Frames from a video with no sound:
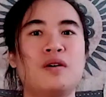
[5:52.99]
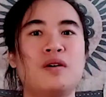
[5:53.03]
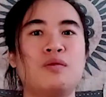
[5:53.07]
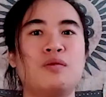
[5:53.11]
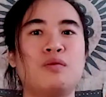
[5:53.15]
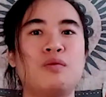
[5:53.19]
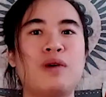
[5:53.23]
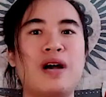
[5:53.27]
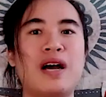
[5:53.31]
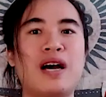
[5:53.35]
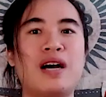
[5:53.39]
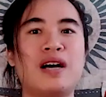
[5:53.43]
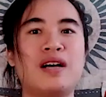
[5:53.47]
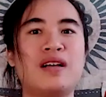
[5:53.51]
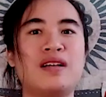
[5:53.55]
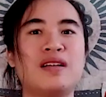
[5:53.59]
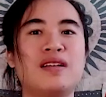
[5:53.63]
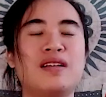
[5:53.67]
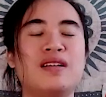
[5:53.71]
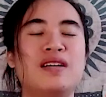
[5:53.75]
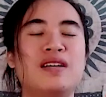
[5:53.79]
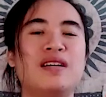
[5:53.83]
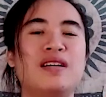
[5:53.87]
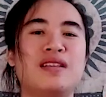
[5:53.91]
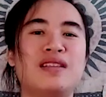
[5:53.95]

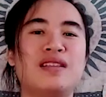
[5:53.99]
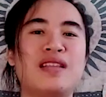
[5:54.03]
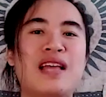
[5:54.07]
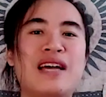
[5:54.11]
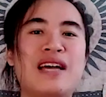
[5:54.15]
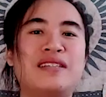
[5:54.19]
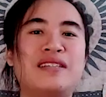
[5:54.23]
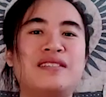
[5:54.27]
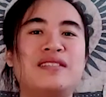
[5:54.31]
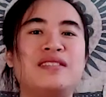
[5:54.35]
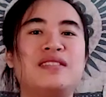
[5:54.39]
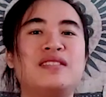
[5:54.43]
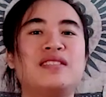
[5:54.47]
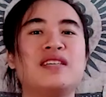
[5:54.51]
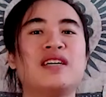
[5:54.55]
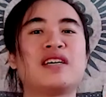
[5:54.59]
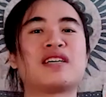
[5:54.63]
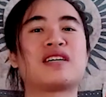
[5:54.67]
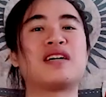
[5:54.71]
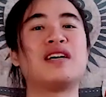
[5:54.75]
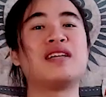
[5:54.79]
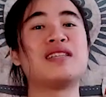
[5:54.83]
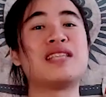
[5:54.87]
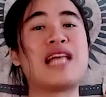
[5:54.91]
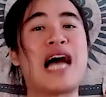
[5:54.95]
well, let's
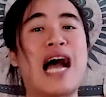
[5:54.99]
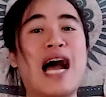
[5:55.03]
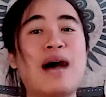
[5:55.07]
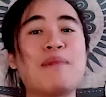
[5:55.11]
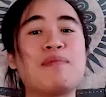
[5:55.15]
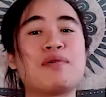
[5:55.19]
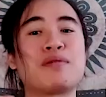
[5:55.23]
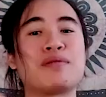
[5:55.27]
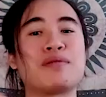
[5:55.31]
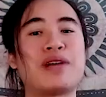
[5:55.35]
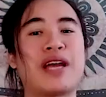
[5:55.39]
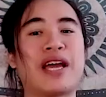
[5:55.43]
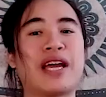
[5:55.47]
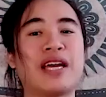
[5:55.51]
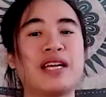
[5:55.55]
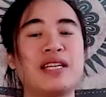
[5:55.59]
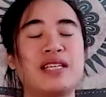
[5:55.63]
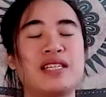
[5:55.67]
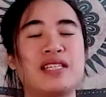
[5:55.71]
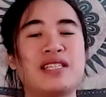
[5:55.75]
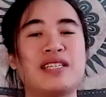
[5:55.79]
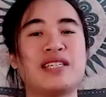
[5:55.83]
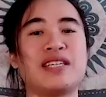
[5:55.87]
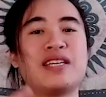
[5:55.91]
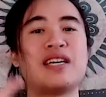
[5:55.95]
collaborate
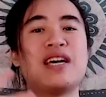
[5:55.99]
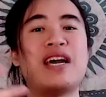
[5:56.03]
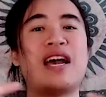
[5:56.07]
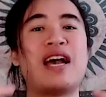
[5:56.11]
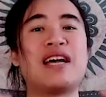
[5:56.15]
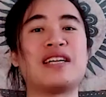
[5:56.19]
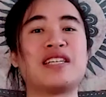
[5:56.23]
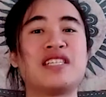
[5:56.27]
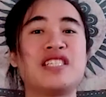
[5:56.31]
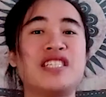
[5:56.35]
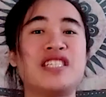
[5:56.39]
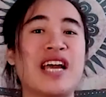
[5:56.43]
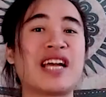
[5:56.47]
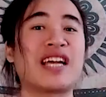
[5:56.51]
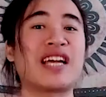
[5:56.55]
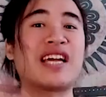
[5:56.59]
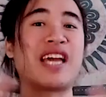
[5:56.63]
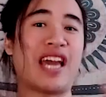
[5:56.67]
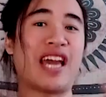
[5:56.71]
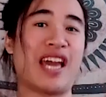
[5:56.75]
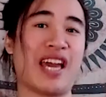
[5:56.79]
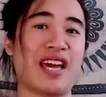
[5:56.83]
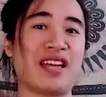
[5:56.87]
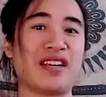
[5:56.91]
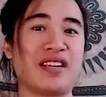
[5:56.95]
and check
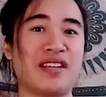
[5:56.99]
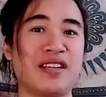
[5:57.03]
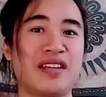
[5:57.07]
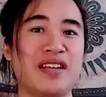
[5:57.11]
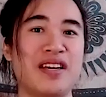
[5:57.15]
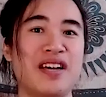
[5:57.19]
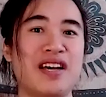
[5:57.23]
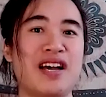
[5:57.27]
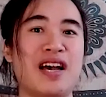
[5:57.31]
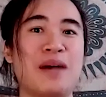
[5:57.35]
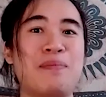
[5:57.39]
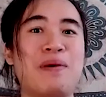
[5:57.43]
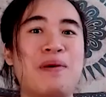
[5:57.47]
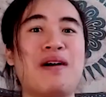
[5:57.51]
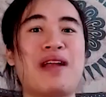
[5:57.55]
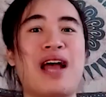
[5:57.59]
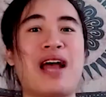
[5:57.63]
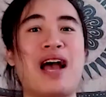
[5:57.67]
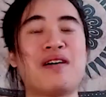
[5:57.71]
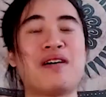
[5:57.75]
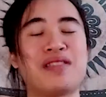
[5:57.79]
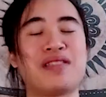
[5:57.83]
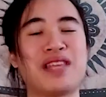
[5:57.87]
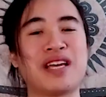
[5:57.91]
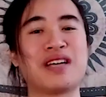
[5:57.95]
in about
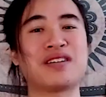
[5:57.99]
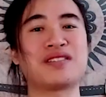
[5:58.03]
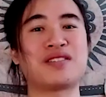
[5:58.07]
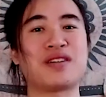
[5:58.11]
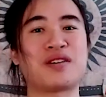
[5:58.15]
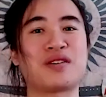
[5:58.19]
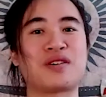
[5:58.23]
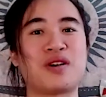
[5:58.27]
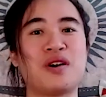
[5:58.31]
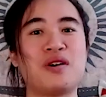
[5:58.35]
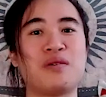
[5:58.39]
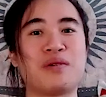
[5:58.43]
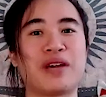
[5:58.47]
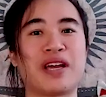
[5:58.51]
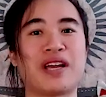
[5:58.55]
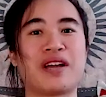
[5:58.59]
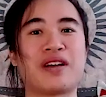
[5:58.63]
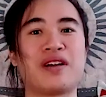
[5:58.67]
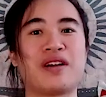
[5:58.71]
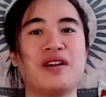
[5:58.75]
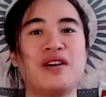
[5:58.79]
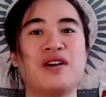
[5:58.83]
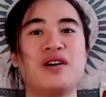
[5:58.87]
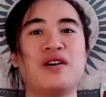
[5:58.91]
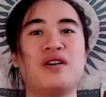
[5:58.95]
how things are going
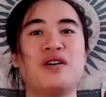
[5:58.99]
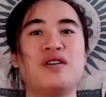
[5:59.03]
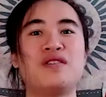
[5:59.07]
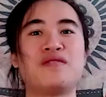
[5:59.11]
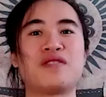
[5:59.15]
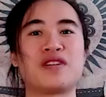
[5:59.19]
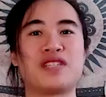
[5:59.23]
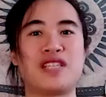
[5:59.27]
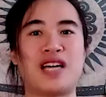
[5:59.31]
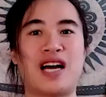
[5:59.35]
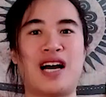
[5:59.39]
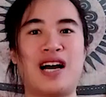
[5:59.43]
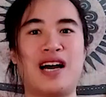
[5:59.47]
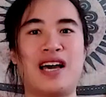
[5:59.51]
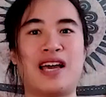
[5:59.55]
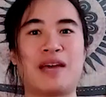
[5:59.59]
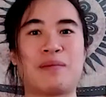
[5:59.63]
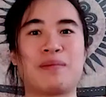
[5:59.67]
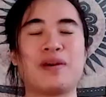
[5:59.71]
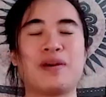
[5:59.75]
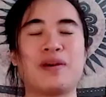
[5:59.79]
over time.